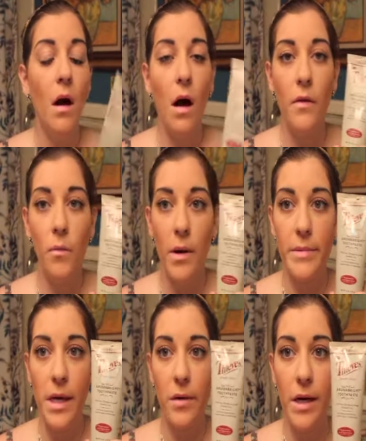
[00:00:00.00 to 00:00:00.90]
on the
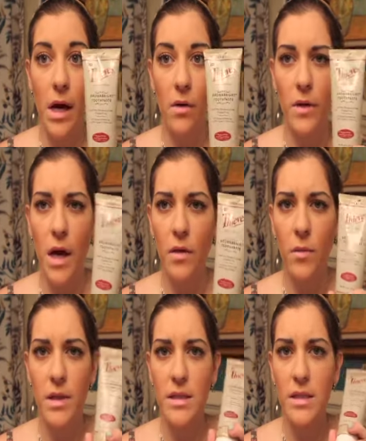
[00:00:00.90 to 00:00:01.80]
website right now, and the other
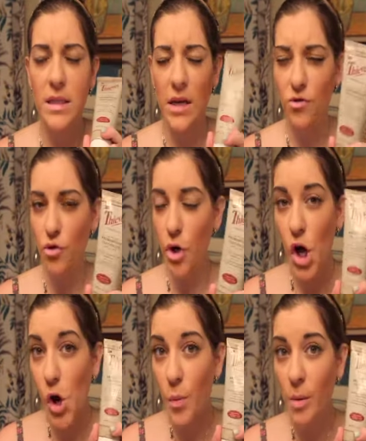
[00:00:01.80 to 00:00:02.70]
one is
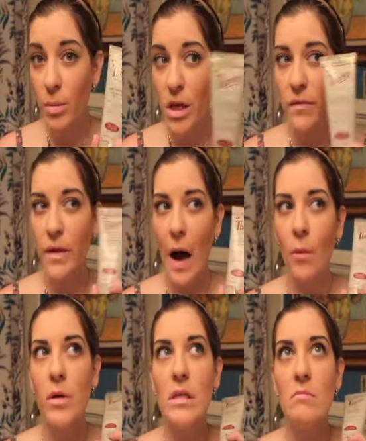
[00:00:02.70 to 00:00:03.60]
Dentronome, I believe, and that
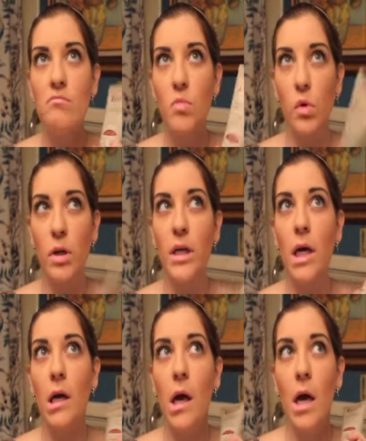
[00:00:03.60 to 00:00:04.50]
one is
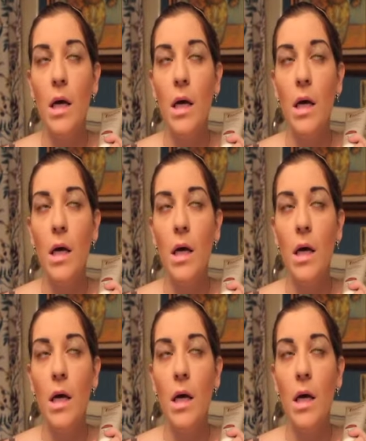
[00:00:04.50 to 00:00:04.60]
more